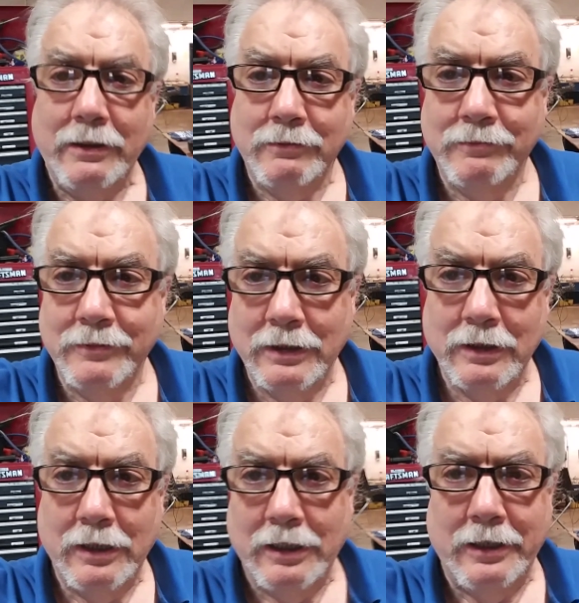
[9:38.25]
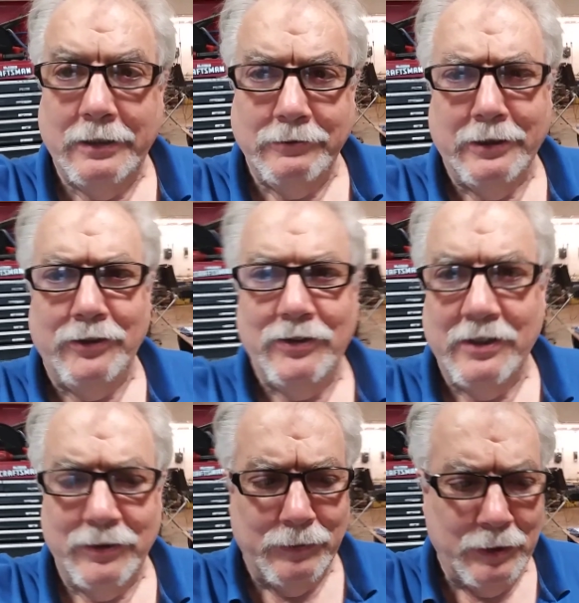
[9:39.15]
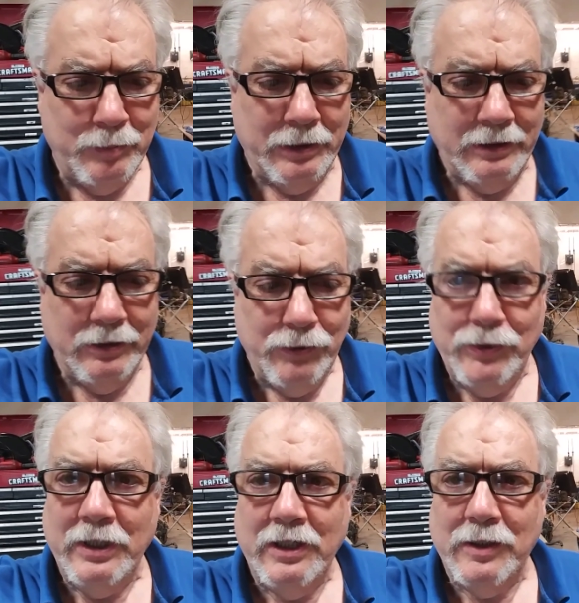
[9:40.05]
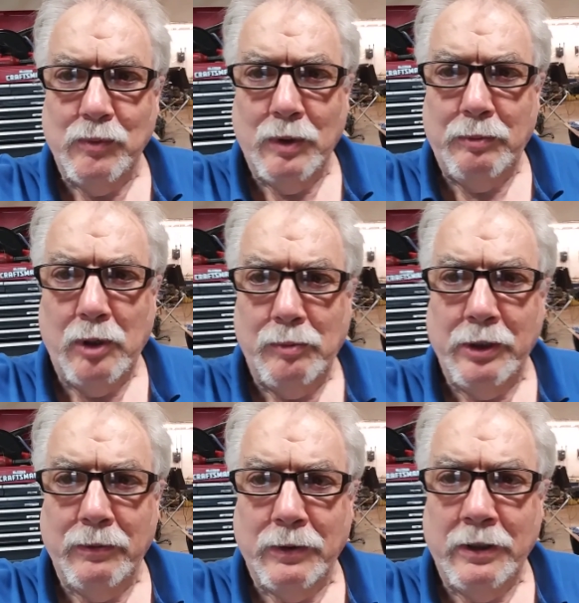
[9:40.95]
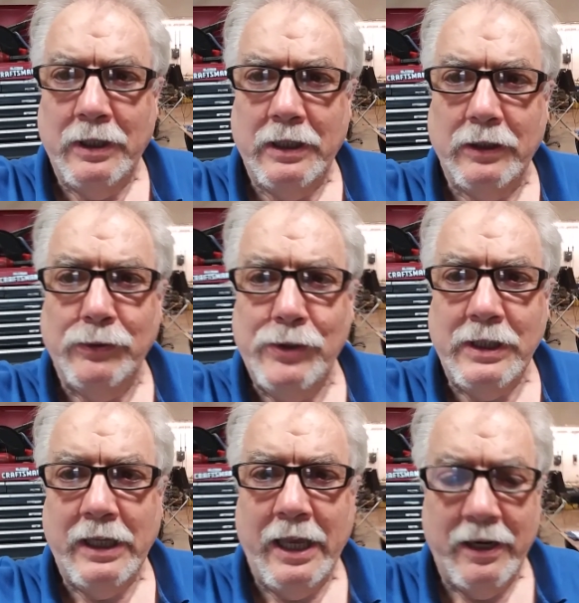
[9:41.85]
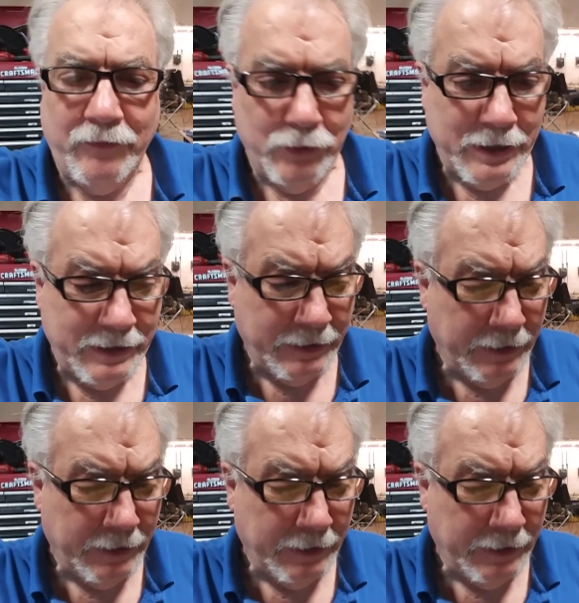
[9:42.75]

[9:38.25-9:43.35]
I'm going to use another word, but oozing is a more appropriate word. Oozing antifreeze.